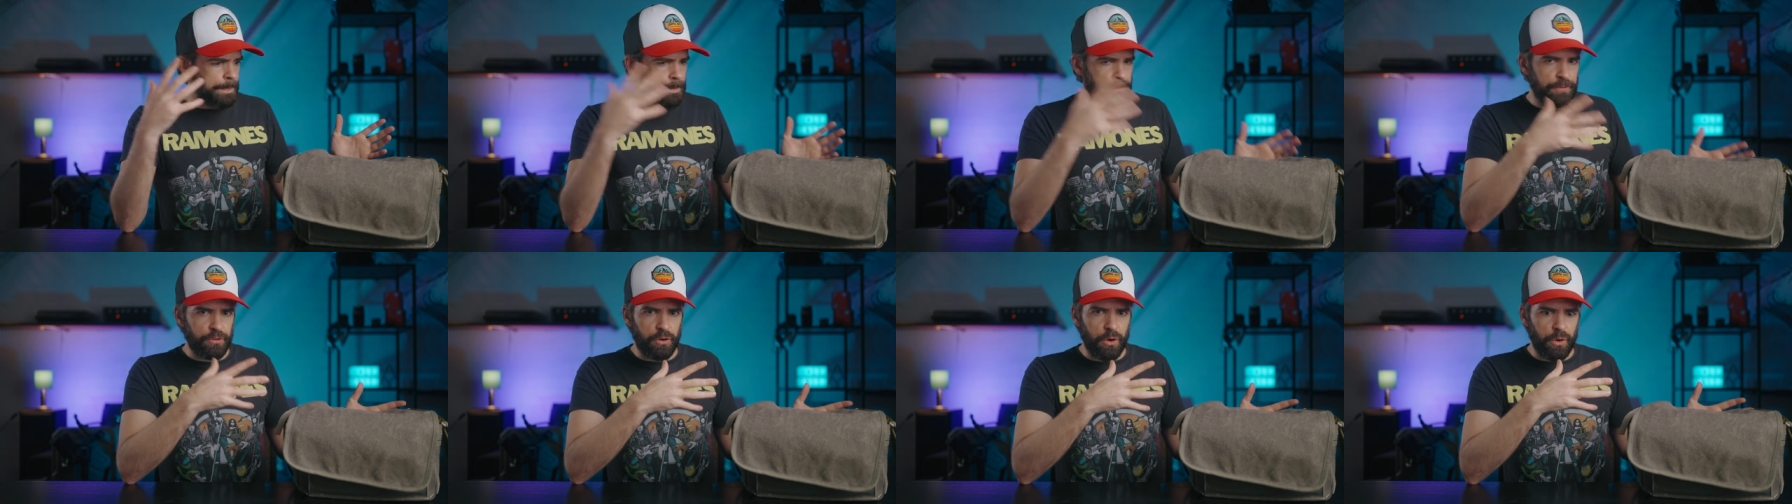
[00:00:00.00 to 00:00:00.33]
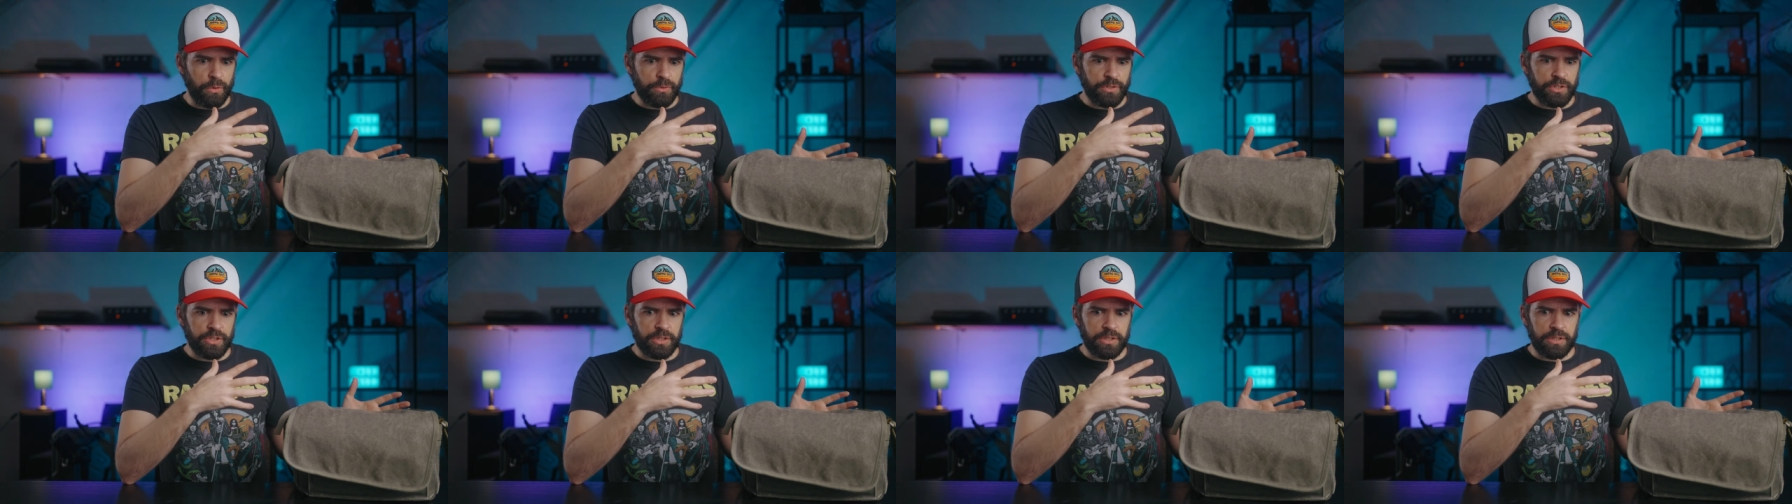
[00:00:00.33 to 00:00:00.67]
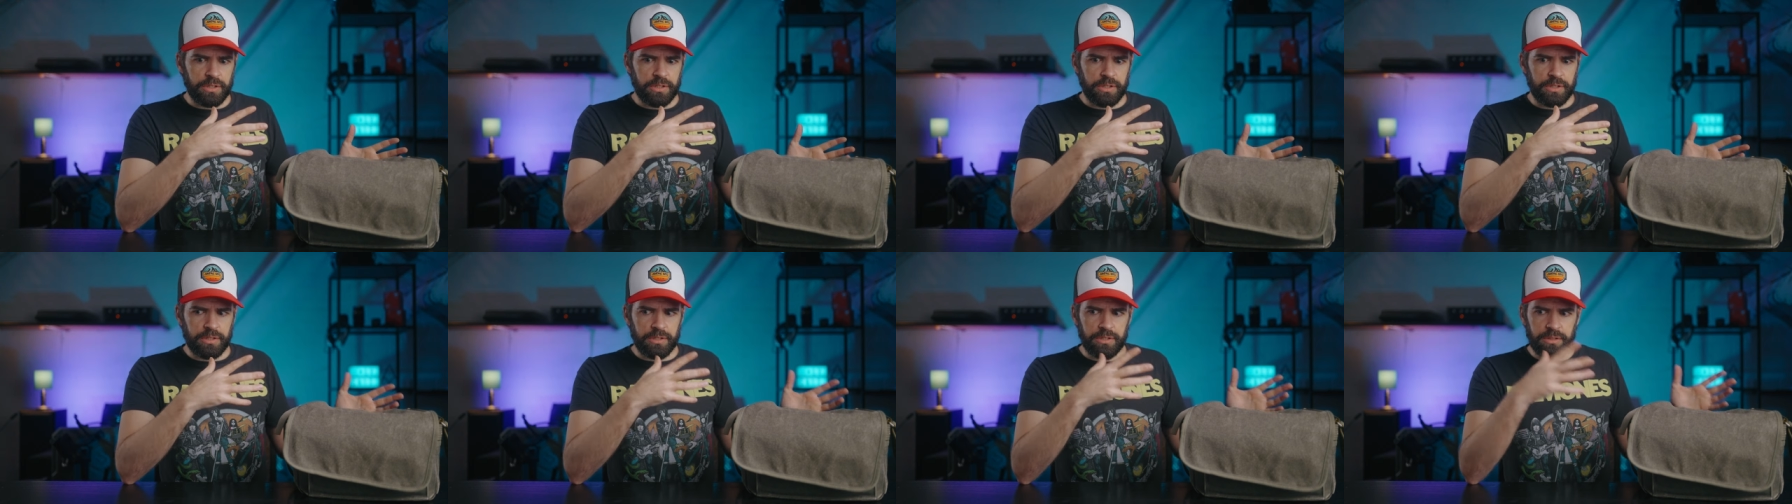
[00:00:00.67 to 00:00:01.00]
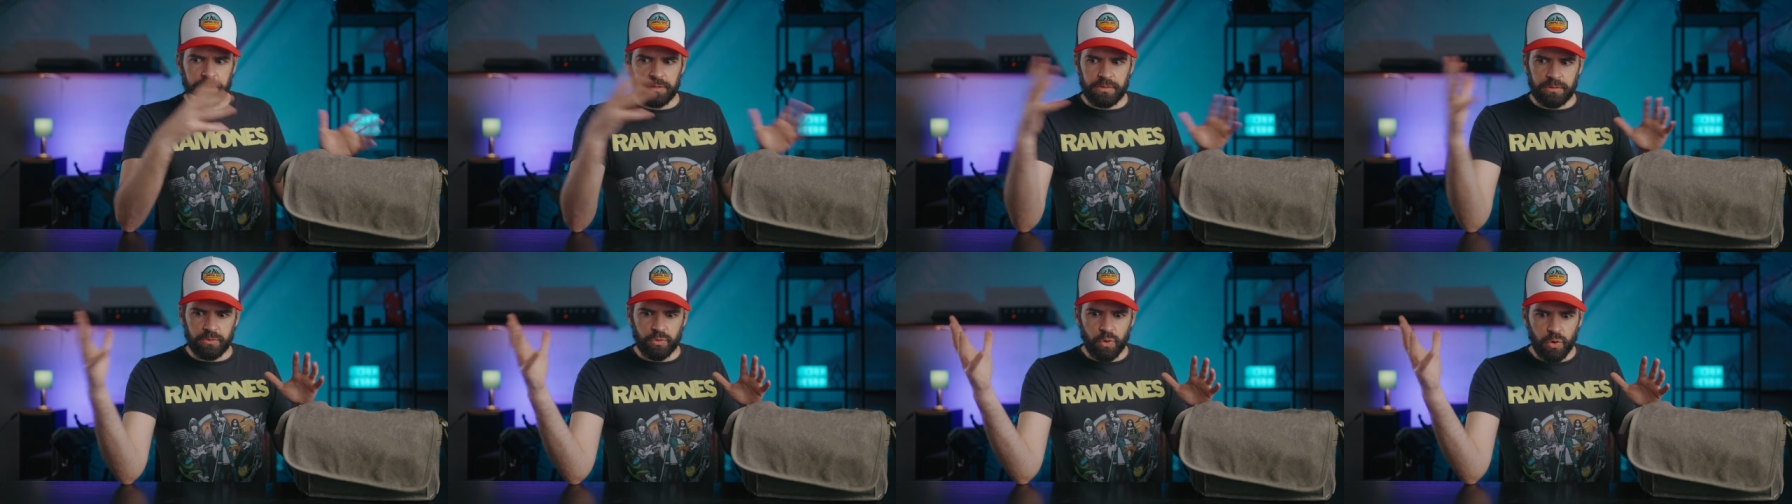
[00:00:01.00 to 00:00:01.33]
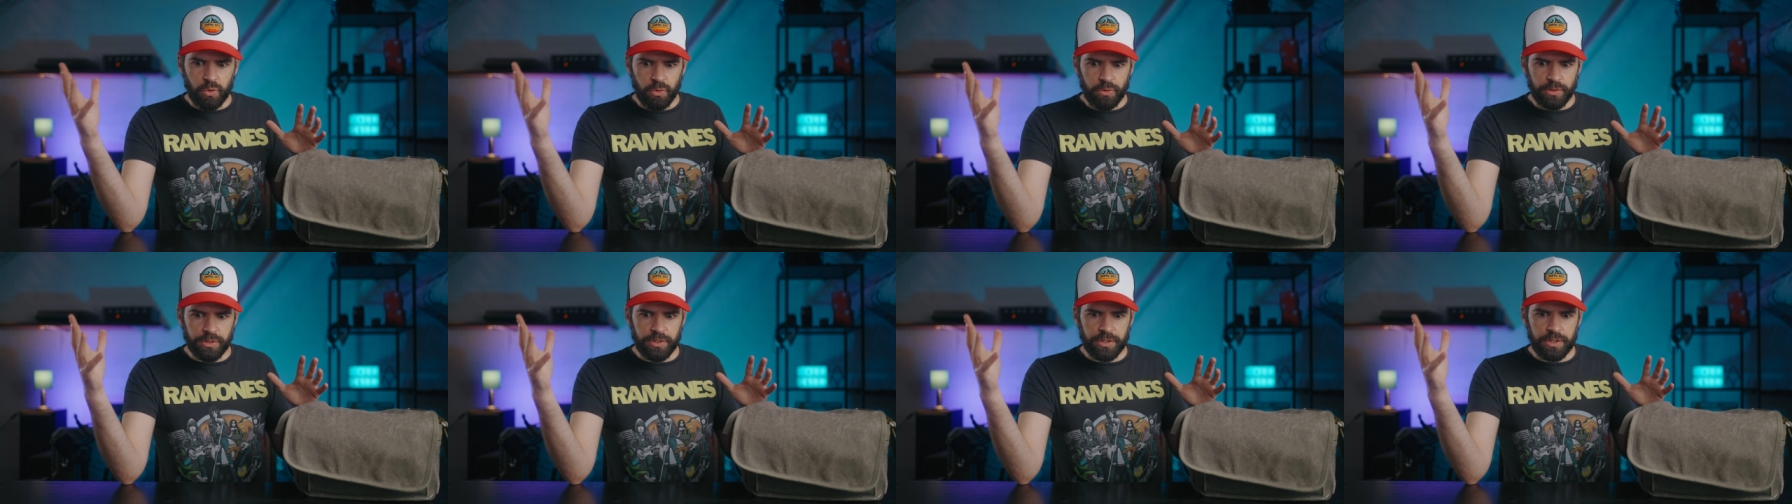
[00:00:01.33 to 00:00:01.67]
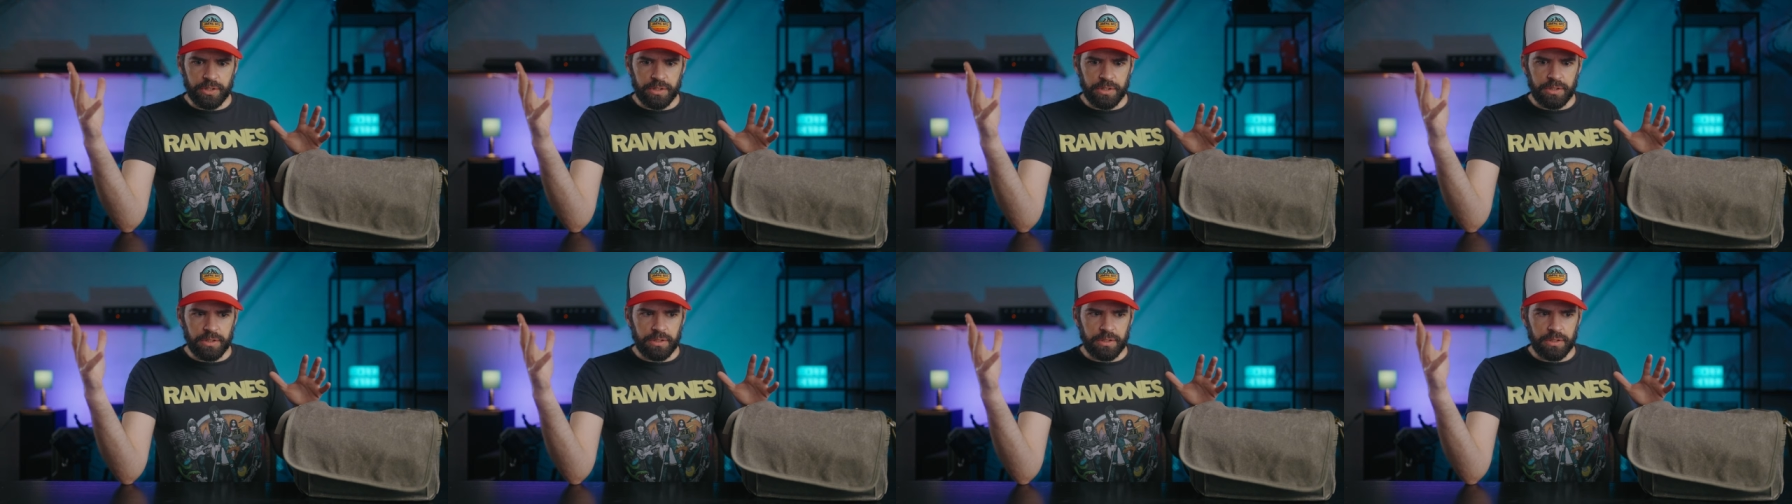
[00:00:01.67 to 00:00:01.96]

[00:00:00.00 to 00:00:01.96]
Drones? Rules?